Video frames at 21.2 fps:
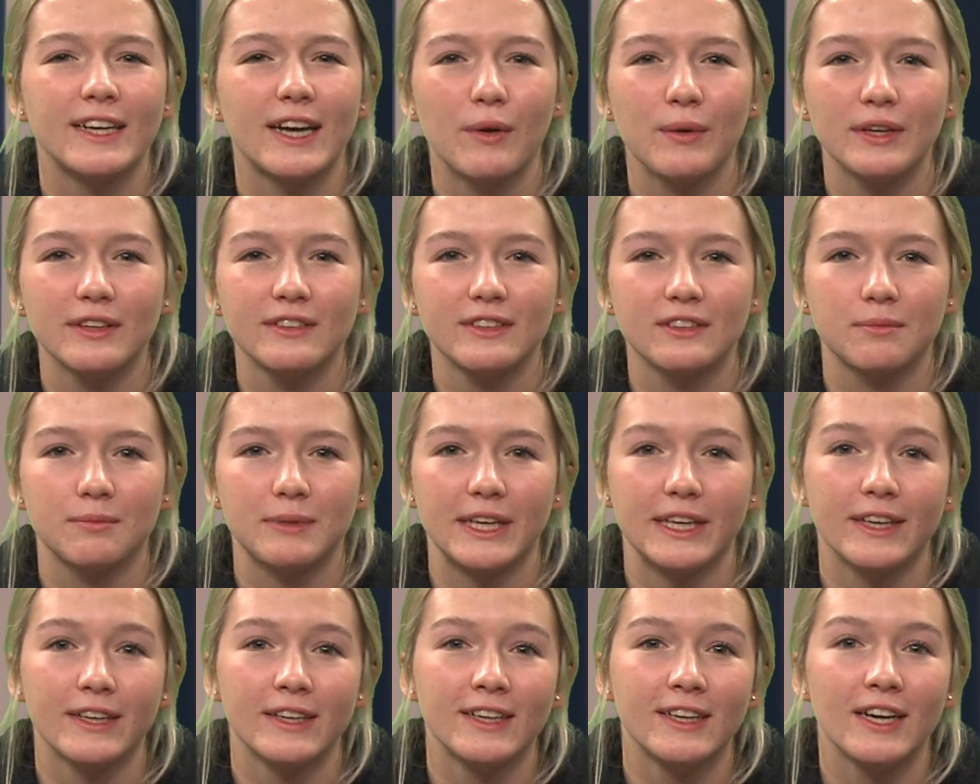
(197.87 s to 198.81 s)
Now what does this
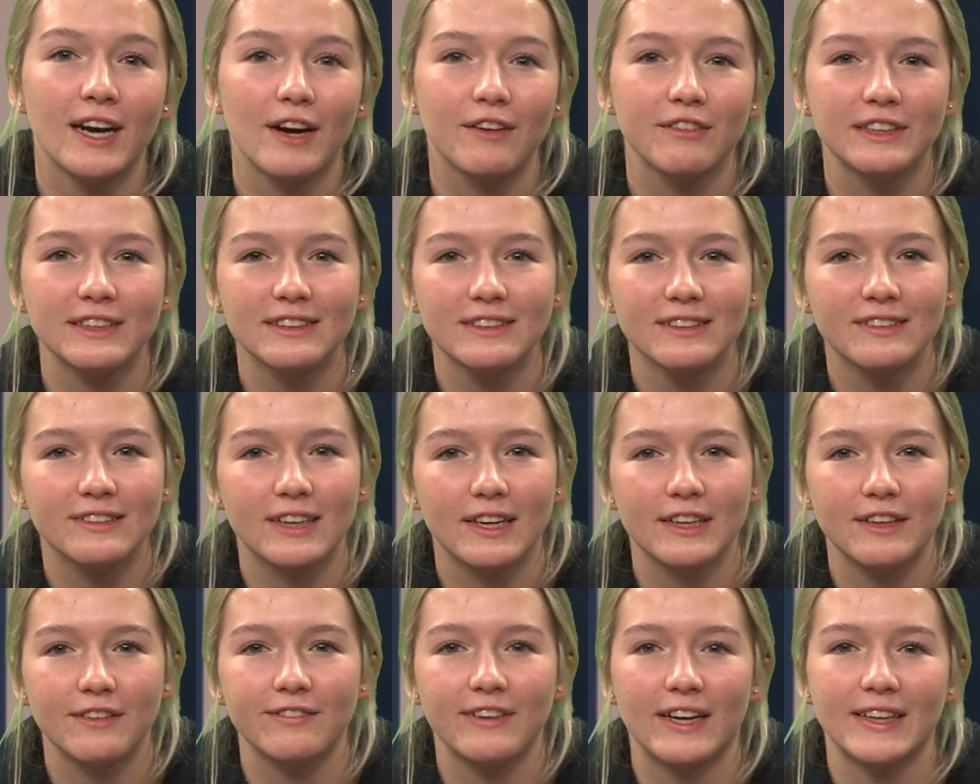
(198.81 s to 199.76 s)
mean? A recent
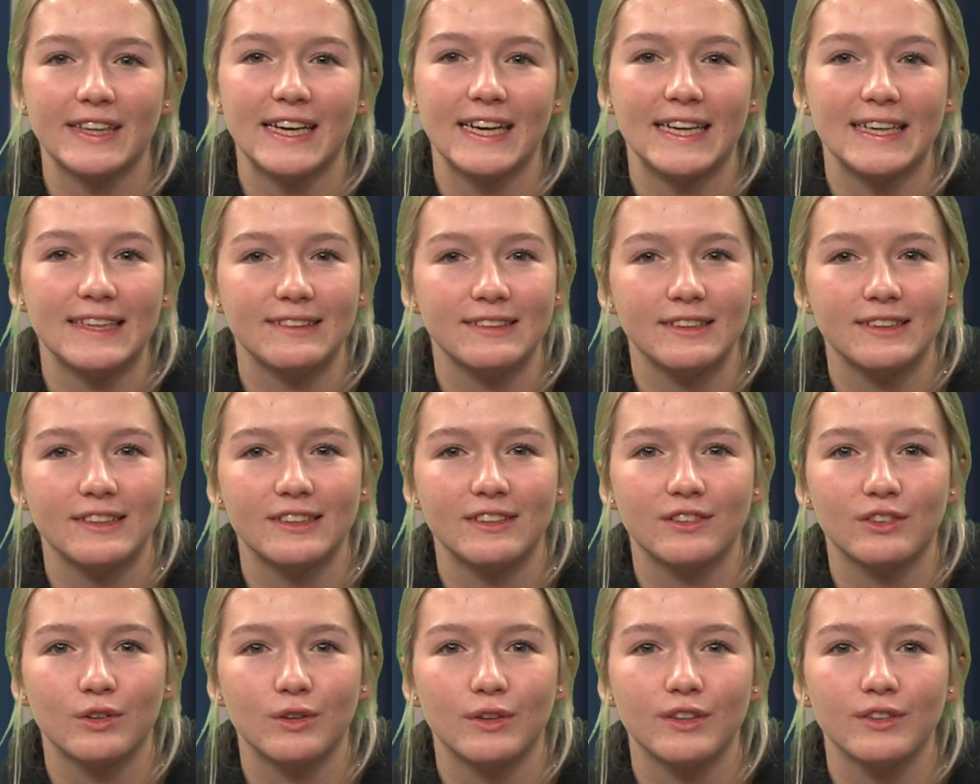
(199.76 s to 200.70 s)
study found that
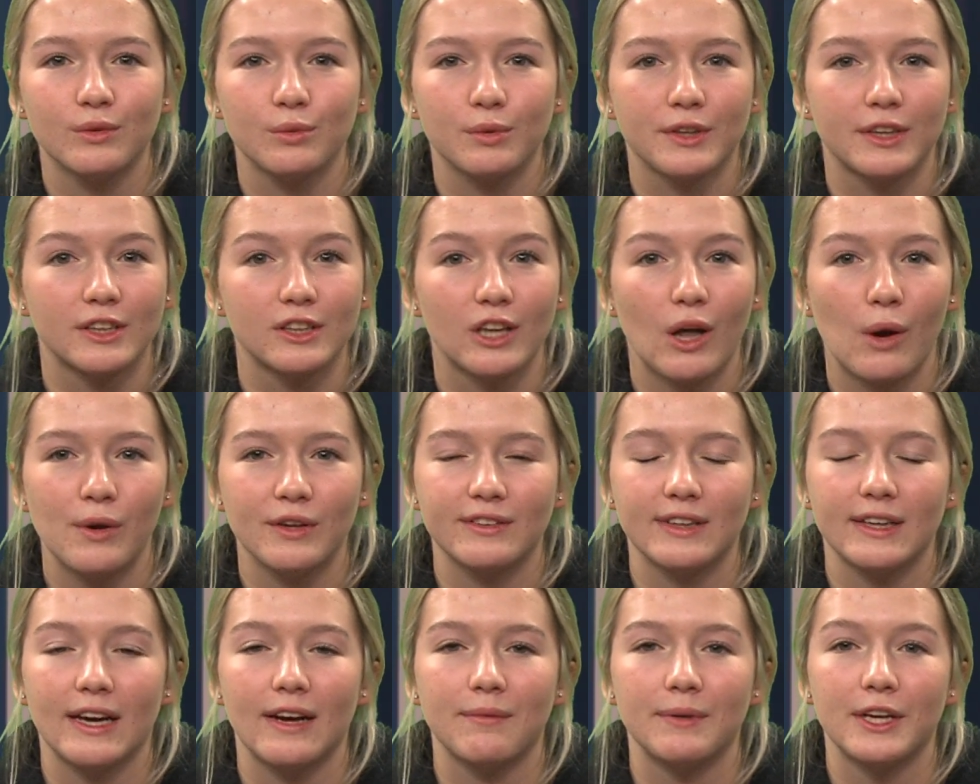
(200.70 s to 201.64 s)
ACT scores were the
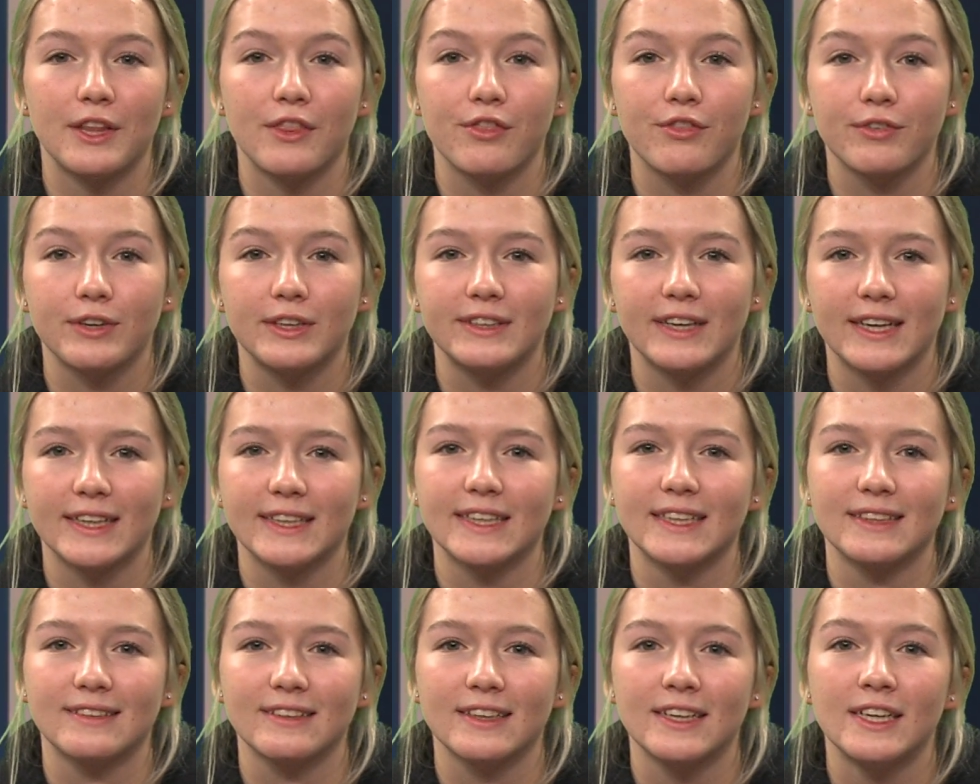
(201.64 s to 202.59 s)
lowest they have been in 3
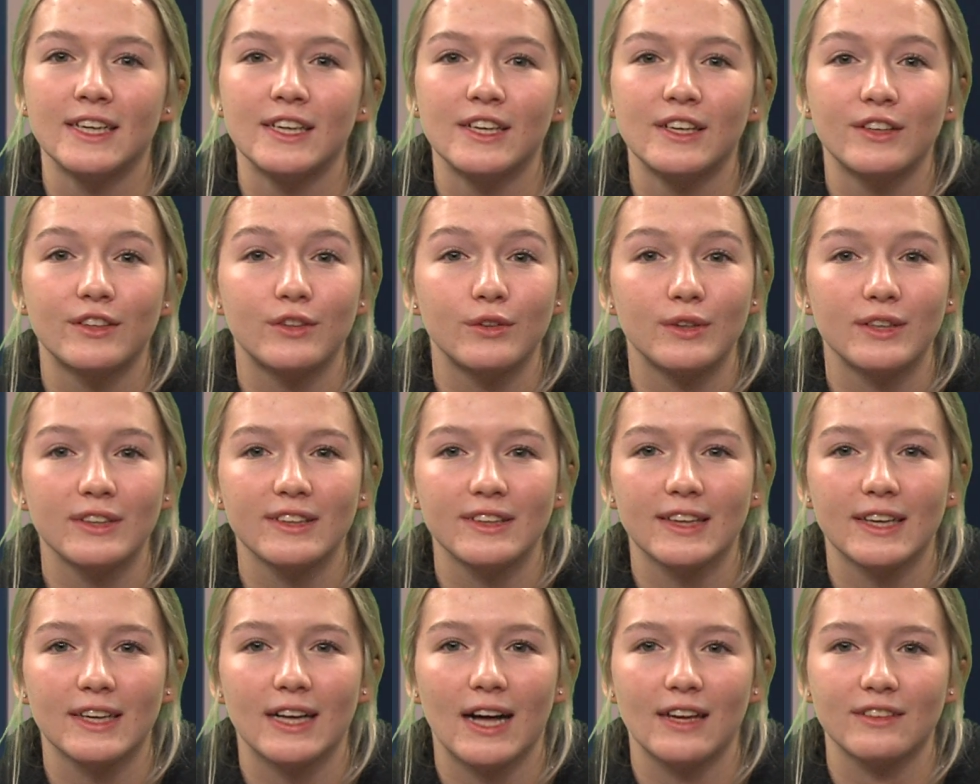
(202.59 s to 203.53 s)
decades.
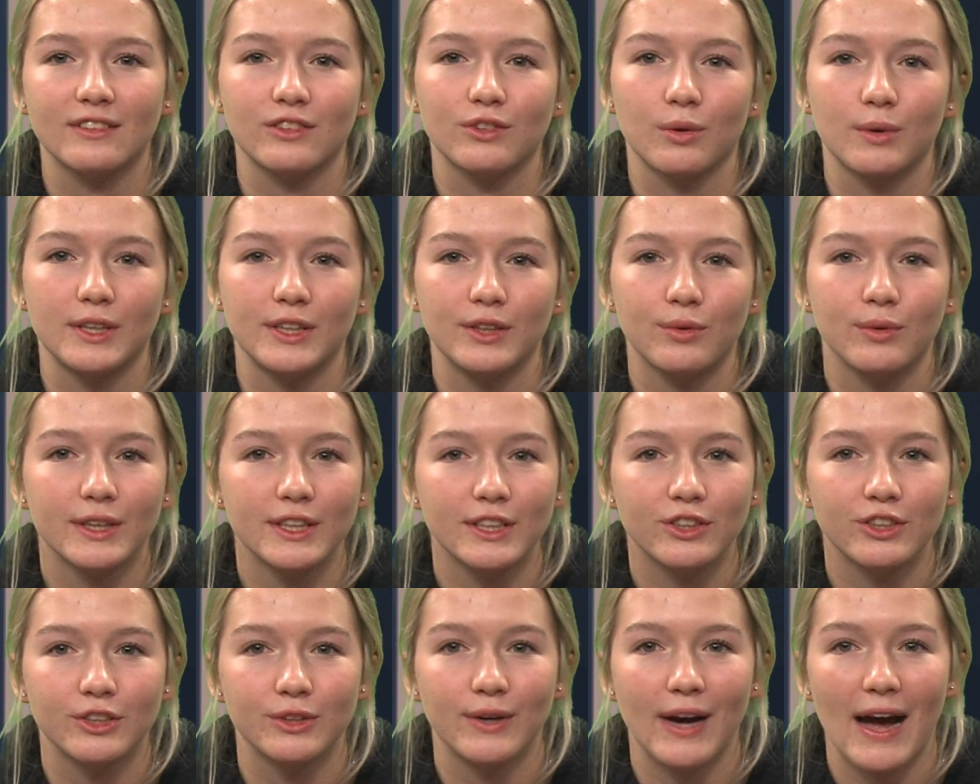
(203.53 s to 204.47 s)
Students in the class of
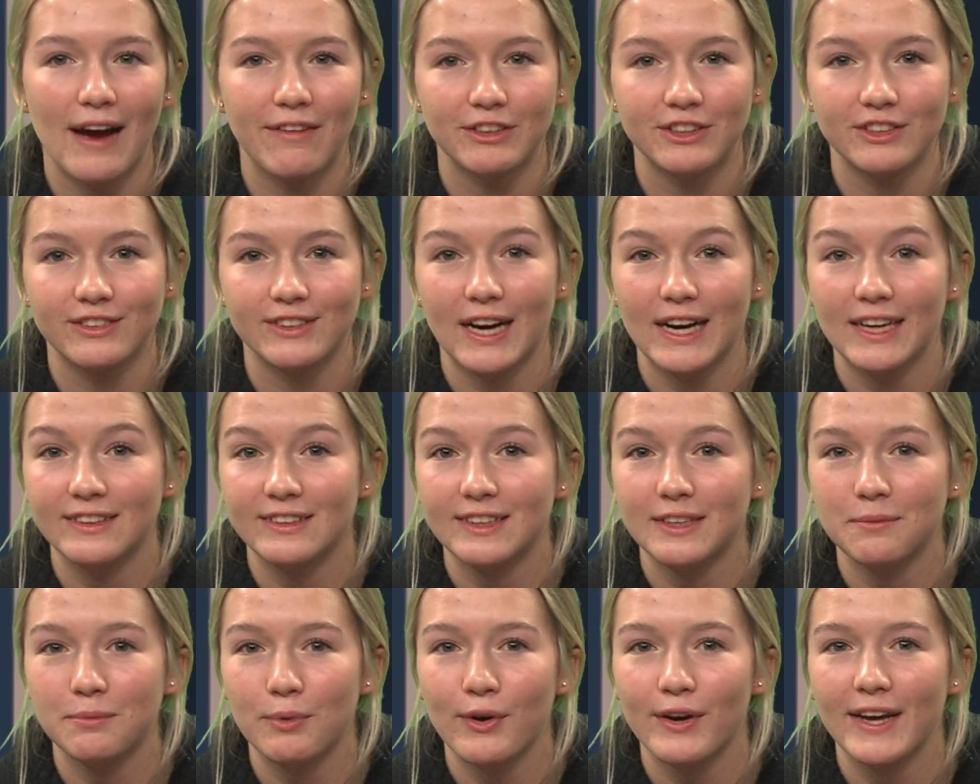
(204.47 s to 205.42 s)
2022 averaged
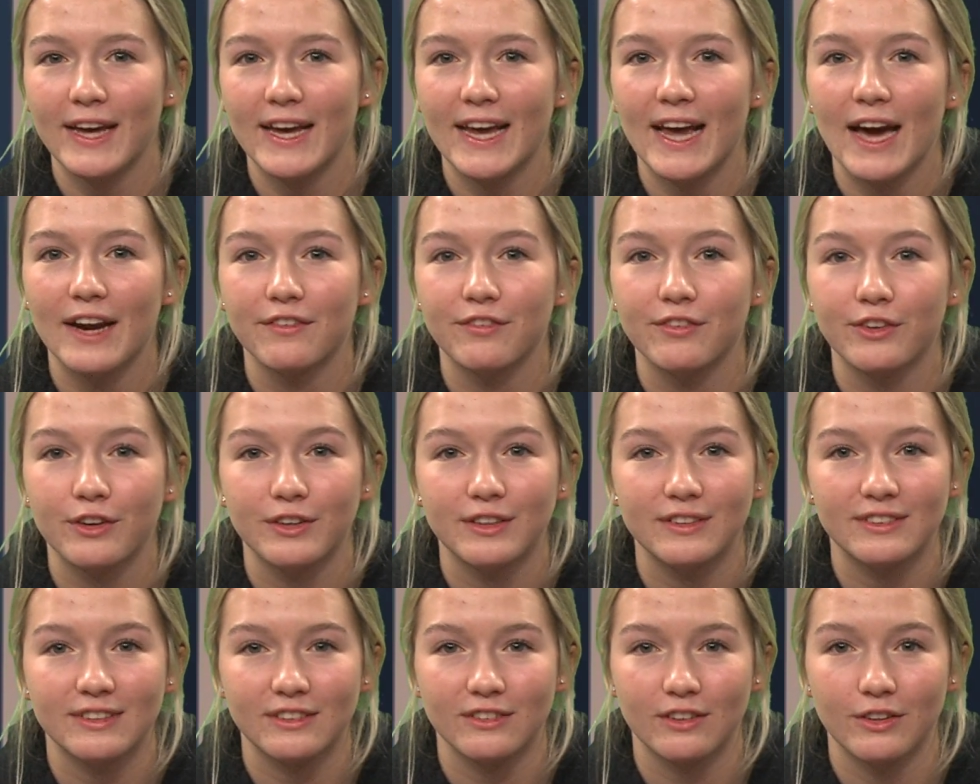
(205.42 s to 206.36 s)
19.8 out of
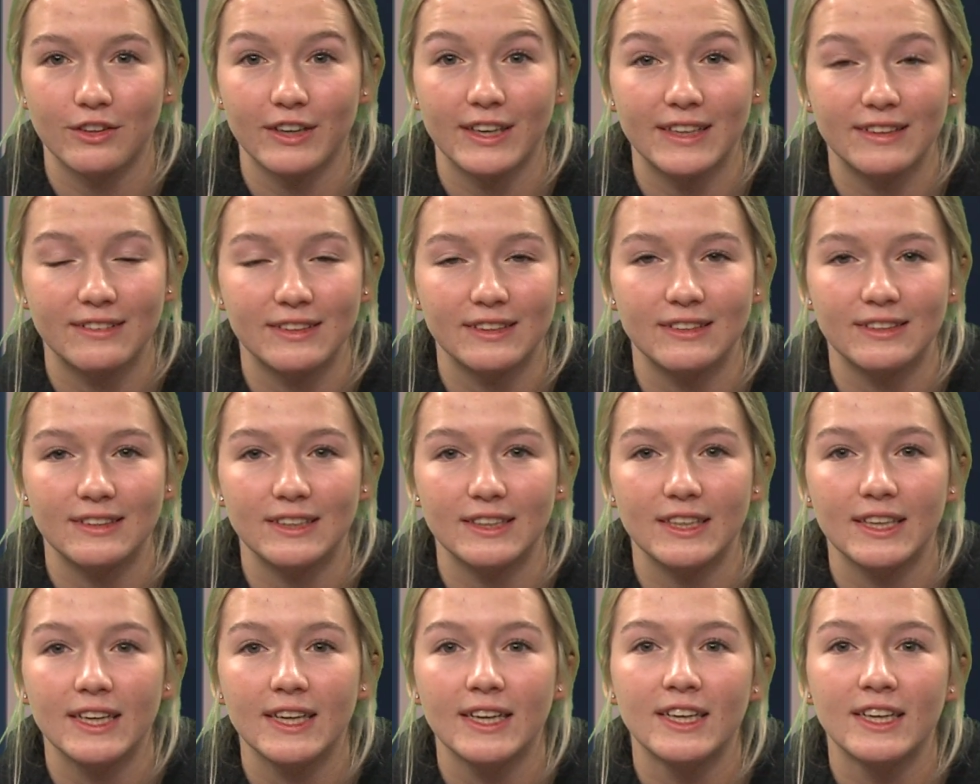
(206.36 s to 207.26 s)
36 on their ACT.